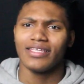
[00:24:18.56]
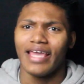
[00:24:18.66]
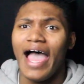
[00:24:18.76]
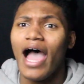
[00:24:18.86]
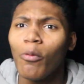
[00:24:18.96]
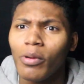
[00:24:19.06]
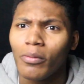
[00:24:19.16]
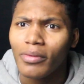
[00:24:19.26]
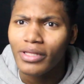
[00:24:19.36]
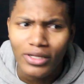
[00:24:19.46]
your
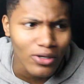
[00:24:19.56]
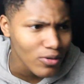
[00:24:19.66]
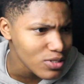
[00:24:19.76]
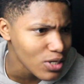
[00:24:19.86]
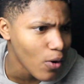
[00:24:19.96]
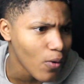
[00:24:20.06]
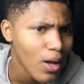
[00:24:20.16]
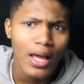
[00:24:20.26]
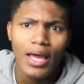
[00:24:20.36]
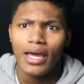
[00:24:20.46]
album, you know,
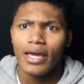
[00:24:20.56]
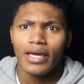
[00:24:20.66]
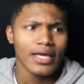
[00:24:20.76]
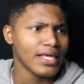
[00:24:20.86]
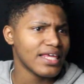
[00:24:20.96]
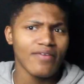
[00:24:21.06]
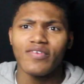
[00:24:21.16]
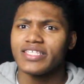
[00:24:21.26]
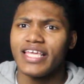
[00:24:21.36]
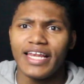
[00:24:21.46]
so
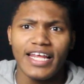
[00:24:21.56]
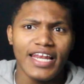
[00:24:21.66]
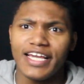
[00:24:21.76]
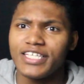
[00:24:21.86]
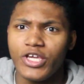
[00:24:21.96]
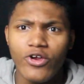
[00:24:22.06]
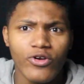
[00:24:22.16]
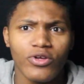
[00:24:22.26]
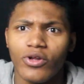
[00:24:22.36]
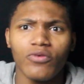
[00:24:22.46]
give us that in the next
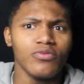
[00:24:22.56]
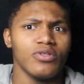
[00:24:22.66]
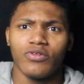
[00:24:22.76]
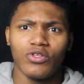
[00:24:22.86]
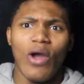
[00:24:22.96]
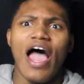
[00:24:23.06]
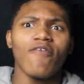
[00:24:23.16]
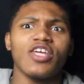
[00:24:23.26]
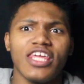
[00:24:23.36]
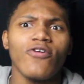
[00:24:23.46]
year, you know. You
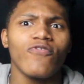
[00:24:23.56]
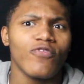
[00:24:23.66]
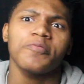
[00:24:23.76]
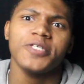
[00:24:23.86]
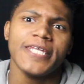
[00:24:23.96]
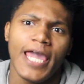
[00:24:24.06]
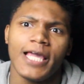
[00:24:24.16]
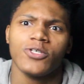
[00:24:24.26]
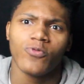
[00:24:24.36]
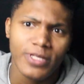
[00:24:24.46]
have a year from
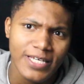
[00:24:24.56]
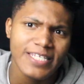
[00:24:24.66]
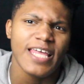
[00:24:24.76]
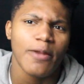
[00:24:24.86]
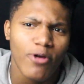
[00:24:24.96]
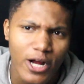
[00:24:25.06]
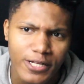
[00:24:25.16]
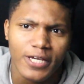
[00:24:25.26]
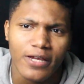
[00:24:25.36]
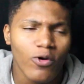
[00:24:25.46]
today to release that
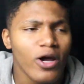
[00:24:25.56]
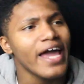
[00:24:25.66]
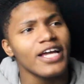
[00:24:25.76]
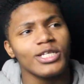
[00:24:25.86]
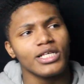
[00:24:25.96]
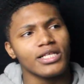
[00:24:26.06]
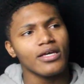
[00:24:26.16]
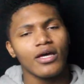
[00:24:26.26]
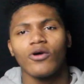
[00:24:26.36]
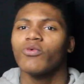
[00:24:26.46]
project. Well, actually,
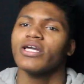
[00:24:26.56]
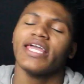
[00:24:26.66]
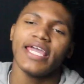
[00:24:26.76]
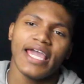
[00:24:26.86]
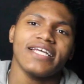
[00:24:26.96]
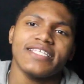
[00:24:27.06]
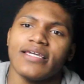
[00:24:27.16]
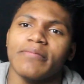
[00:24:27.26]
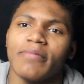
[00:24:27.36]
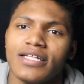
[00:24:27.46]
we'll give
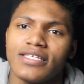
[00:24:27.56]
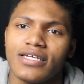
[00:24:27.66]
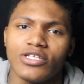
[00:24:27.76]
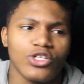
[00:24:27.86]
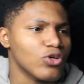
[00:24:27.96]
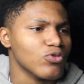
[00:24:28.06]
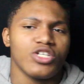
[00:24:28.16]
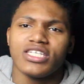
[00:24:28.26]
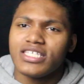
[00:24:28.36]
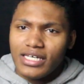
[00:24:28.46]
18 months, because, you know,
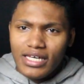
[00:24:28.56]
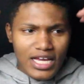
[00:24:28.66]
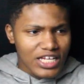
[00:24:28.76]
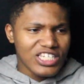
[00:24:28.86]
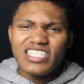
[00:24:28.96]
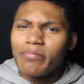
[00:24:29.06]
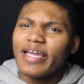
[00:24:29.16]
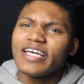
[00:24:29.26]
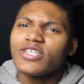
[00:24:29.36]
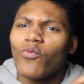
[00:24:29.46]
just to
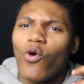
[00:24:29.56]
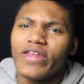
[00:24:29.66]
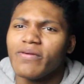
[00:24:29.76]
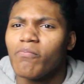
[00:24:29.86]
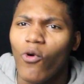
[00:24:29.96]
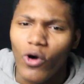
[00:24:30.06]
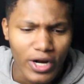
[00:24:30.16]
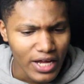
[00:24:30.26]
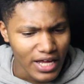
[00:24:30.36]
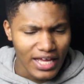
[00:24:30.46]
make us want it more.